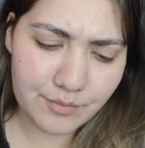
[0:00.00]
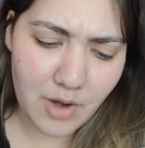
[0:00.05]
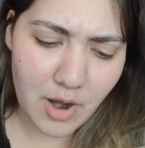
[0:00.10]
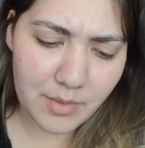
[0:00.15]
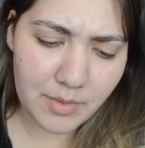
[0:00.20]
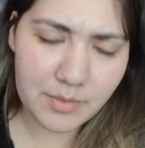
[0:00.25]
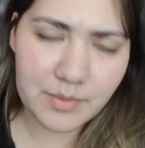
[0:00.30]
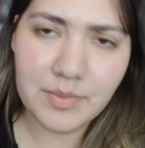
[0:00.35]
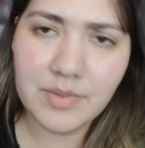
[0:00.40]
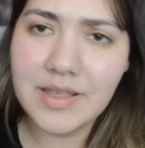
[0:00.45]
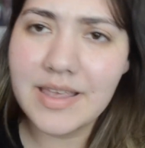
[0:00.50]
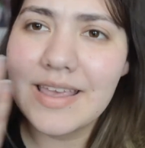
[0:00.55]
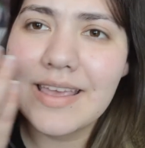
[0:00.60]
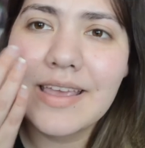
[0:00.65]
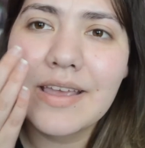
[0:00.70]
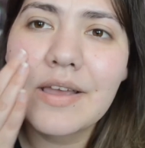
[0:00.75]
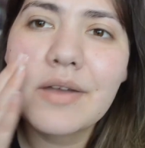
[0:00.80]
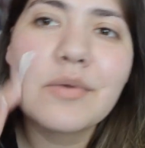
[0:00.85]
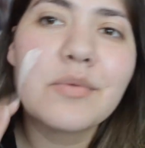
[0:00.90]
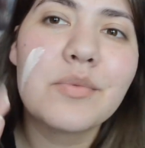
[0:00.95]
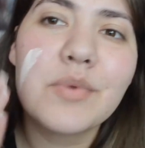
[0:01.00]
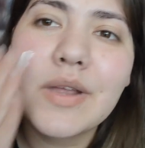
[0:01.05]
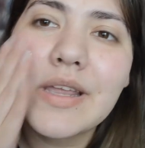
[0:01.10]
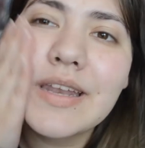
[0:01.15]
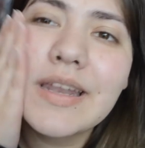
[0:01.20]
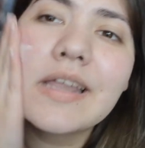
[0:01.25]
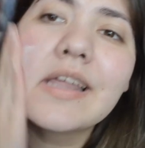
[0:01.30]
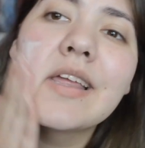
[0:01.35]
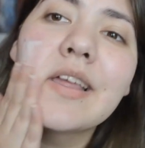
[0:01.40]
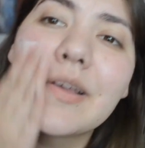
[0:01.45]
probably
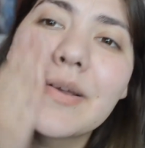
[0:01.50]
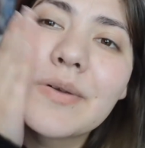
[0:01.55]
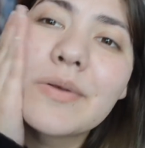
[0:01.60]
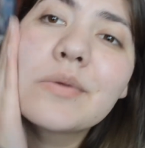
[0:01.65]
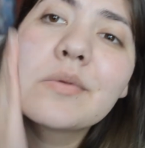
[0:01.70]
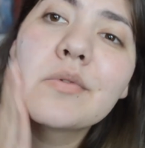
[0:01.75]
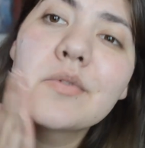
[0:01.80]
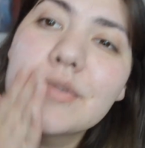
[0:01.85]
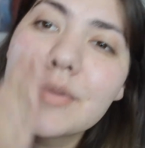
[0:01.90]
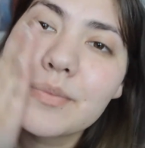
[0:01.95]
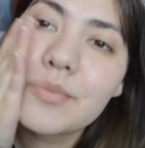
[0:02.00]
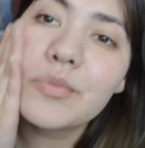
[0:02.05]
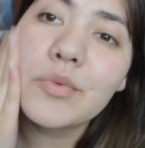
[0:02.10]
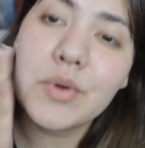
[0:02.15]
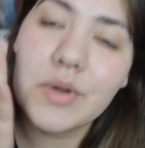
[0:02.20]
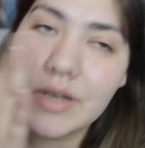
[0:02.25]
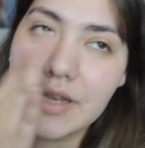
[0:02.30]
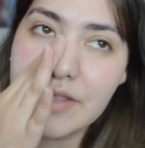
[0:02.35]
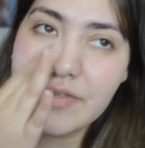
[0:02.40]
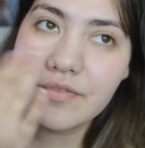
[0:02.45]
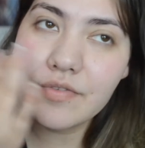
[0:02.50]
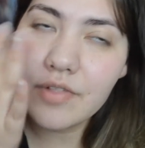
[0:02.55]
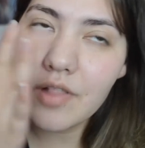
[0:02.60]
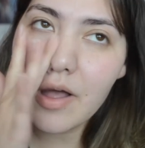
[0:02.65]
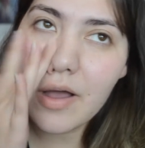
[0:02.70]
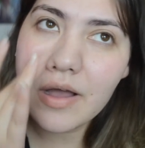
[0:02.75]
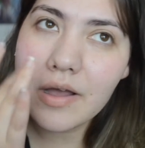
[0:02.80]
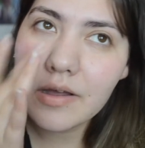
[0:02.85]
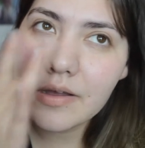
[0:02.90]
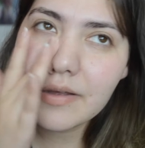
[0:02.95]
reading some reading
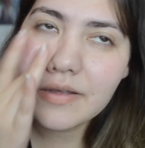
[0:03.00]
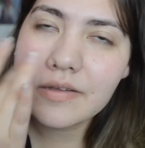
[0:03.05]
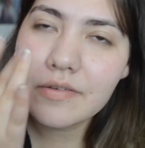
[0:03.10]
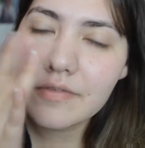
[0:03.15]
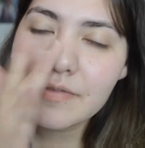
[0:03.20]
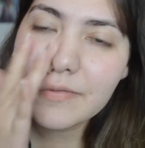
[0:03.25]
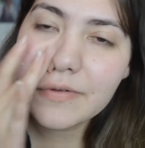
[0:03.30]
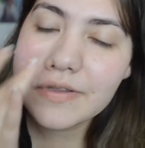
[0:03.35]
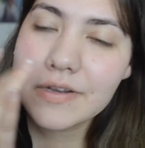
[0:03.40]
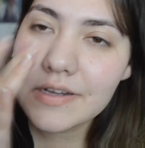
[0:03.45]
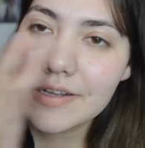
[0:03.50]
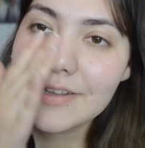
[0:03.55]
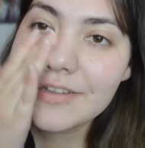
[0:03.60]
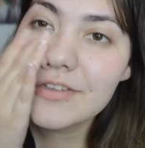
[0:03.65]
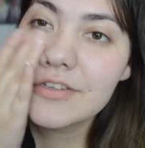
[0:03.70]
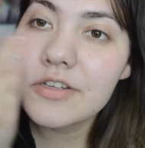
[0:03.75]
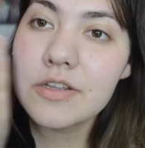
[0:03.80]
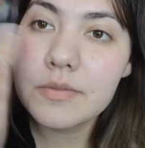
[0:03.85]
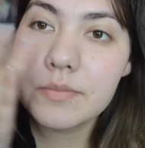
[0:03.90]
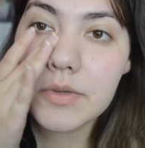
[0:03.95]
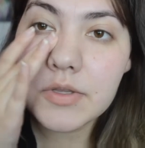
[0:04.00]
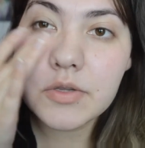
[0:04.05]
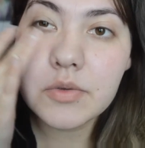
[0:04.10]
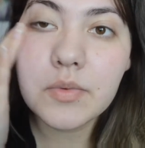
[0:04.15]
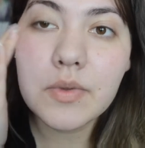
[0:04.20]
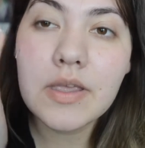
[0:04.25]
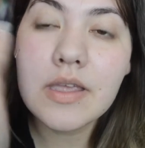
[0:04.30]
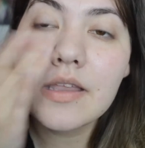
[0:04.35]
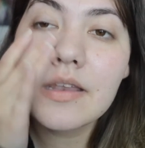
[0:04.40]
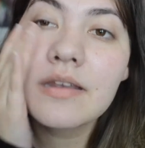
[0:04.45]
vlog footage in
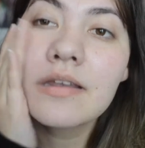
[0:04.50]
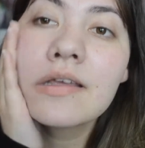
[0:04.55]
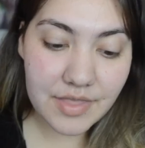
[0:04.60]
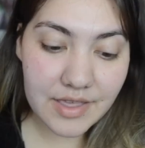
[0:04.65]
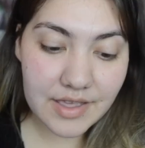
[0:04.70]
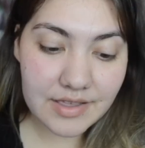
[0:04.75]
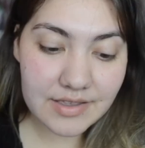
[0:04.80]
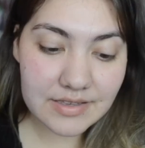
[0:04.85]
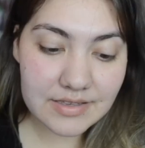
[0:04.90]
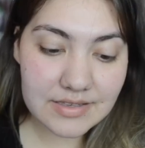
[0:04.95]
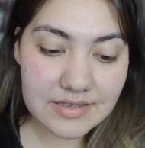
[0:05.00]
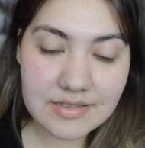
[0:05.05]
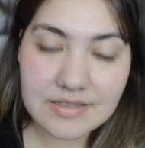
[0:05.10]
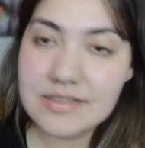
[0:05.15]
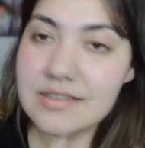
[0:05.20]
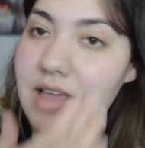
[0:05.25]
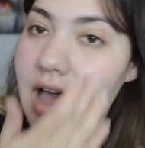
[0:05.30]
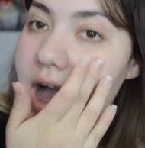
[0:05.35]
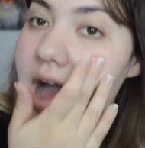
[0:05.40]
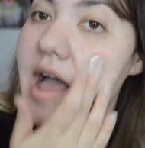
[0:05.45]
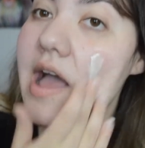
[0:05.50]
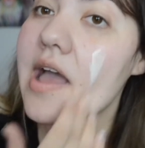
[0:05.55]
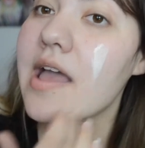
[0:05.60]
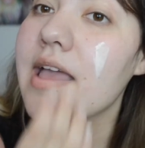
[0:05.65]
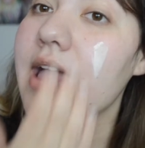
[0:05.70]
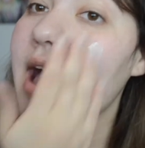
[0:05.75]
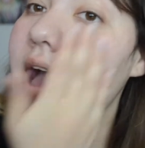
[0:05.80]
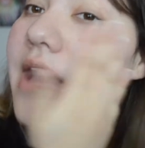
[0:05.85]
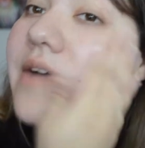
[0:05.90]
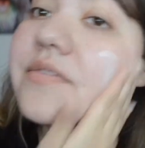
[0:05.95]
between this.
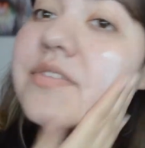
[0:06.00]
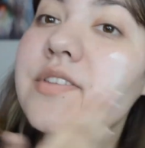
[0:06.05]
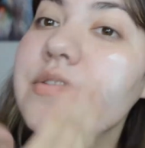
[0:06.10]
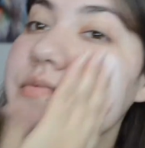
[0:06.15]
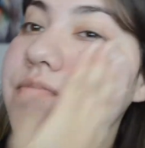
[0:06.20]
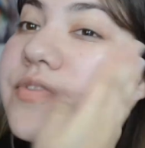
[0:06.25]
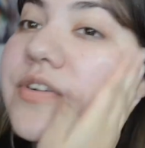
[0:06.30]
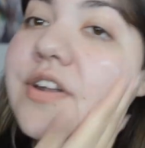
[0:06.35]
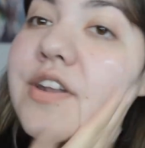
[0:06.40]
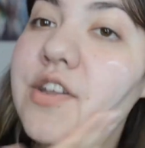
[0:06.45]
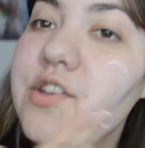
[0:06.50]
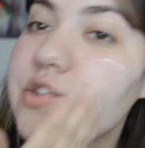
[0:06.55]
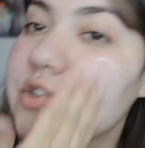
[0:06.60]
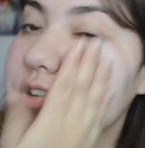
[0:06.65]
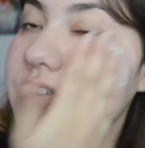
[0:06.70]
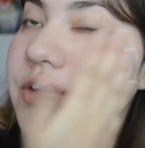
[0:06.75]
I have some footage